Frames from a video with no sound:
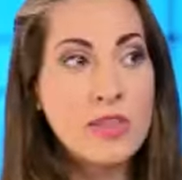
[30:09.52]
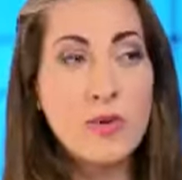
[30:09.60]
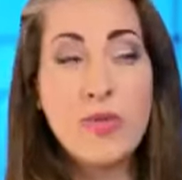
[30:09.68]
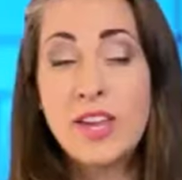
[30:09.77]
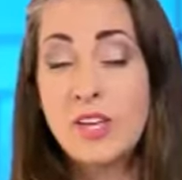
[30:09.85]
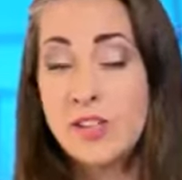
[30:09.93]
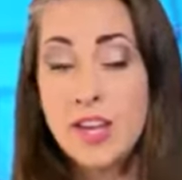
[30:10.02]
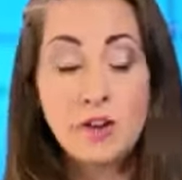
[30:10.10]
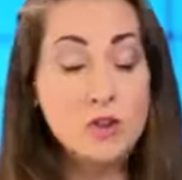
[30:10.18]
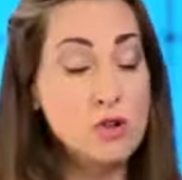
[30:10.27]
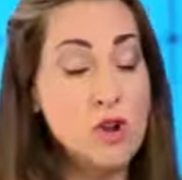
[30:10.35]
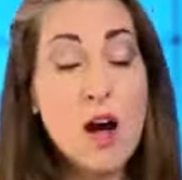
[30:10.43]
either they
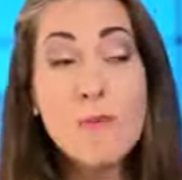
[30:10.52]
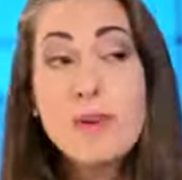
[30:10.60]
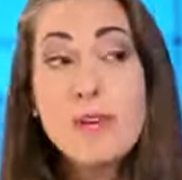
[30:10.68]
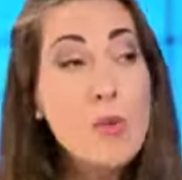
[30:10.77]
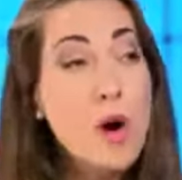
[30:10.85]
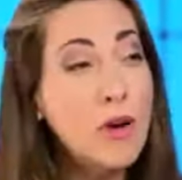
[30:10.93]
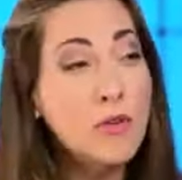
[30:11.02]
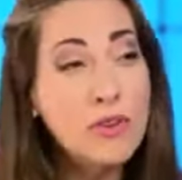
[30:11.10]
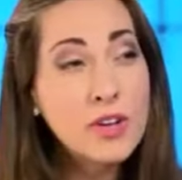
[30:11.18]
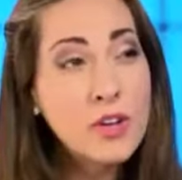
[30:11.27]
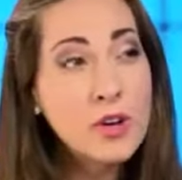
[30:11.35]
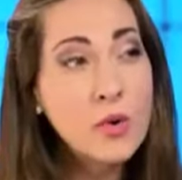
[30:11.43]
do not mean well for
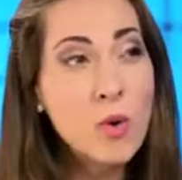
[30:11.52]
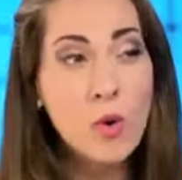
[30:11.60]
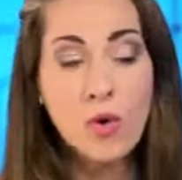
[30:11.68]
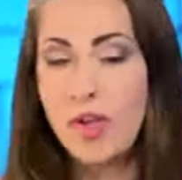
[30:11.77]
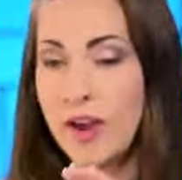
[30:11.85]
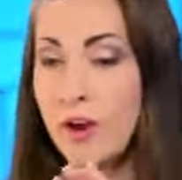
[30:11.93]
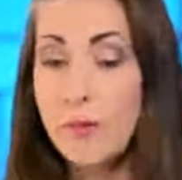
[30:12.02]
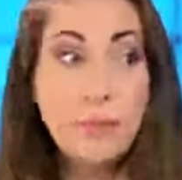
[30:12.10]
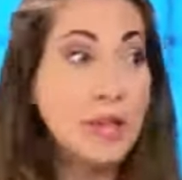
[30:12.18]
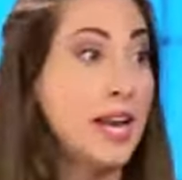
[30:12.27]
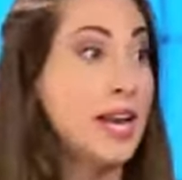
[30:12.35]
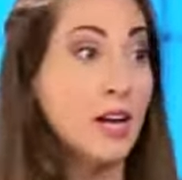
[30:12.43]
you, or they are
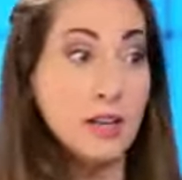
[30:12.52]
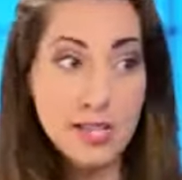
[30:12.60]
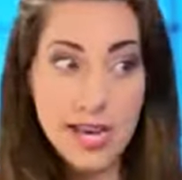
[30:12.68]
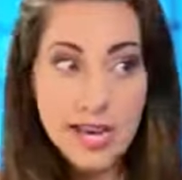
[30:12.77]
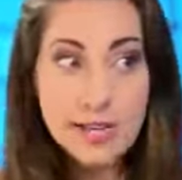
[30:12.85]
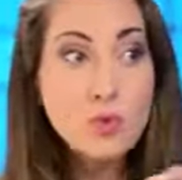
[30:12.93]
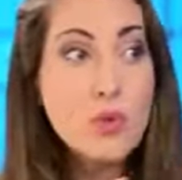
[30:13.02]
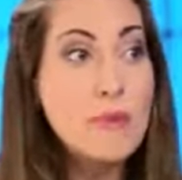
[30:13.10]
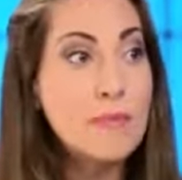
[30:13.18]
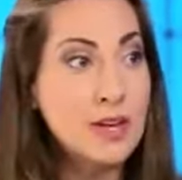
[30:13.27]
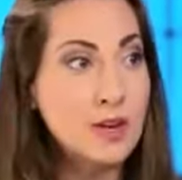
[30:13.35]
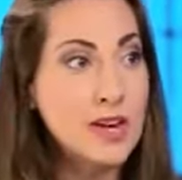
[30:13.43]
planning on taking a
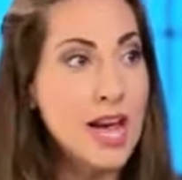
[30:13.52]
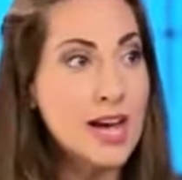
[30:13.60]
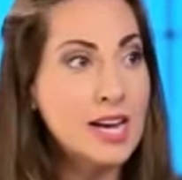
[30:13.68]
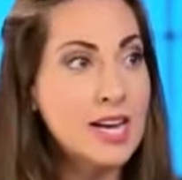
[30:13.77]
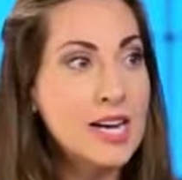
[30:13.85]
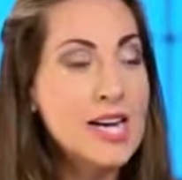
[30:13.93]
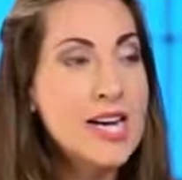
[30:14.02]
swipe at your neck,